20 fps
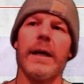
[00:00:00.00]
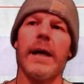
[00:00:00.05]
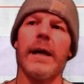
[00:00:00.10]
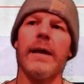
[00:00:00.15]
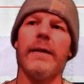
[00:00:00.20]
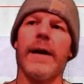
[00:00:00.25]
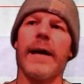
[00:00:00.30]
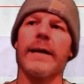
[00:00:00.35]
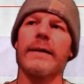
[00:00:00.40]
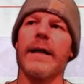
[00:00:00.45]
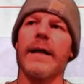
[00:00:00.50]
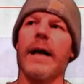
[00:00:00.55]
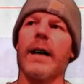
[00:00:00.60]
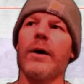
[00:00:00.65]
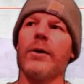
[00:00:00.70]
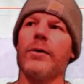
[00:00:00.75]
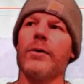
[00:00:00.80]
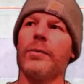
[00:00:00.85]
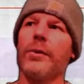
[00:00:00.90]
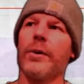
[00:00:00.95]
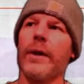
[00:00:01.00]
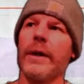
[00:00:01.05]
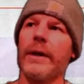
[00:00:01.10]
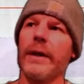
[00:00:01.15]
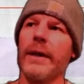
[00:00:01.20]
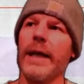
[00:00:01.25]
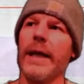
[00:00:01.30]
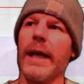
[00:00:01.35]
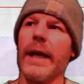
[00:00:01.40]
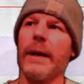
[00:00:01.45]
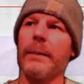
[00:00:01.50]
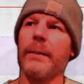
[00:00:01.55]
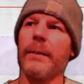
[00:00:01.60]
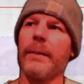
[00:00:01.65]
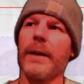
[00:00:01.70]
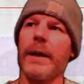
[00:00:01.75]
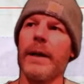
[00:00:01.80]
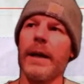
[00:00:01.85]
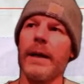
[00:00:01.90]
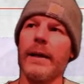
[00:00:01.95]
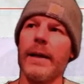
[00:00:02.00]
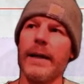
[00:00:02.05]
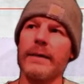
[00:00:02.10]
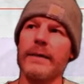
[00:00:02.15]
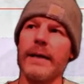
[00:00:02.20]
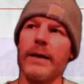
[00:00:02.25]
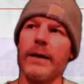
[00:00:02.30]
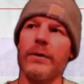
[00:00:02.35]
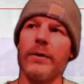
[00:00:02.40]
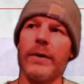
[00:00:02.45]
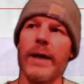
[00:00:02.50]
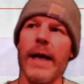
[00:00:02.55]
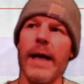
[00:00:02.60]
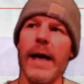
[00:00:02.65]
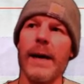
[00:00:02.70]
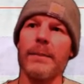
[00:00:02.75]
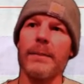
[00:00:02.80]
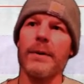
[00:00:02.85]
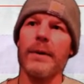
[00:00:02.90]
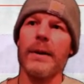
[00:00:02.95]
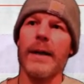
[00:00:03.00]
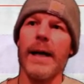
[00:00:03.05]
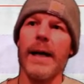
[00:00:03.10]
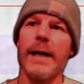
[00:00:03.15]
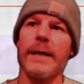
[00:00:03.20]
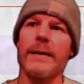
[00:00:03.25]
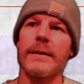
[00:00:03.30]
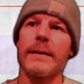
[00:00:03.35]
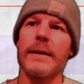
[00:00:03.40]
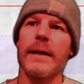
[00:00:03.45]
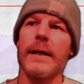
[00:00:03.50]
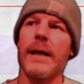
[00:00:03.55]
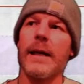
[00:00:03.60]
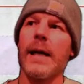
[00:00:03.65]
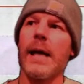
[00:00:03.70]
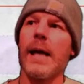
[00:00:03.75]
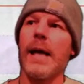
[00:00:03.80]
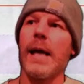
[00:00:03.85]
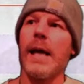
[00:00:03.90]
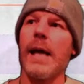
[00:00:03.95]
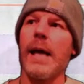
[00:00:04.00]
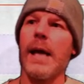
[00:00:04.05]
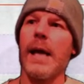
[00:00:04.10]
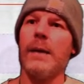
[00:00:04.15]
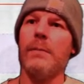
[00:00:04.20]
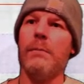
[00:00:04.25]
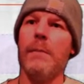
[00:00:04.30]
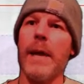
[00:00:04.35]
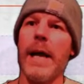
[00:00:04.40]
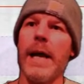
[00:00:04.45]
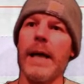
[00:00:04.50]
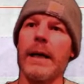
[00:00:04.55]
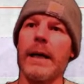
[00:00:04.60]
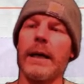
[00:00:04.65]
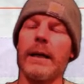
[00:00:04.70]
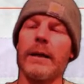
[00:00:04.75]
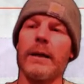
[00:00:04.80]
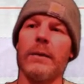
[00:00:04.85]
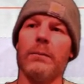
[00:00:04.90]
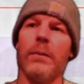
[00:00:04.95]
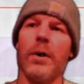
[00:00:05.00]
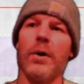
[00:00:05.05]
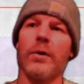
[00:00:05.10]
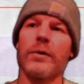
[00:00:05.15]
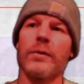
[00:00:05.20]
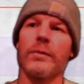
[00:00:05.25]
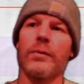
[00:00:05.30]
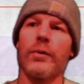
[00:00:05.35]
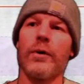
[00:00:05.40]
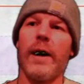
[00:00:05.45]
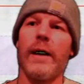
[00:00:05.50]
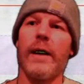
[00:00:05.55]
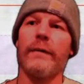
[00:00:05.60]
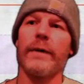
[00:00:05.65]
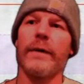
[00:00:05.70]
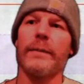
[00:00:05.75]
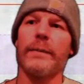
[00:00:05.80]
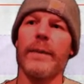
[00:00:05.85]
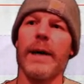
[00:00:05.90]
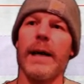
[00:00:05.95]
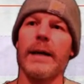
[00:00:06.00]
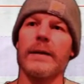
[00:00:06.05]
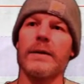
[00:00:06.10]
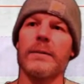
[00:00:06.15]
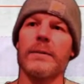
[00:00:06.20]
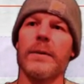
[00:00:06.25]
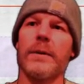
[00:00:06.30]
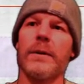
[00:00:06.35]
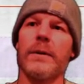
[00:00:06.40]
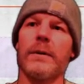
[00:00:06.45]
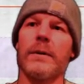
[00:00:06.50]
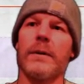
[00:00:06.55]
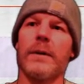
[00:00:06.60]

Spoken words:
And that's how you play the game. And that's how you capitalize and make the most profit possible.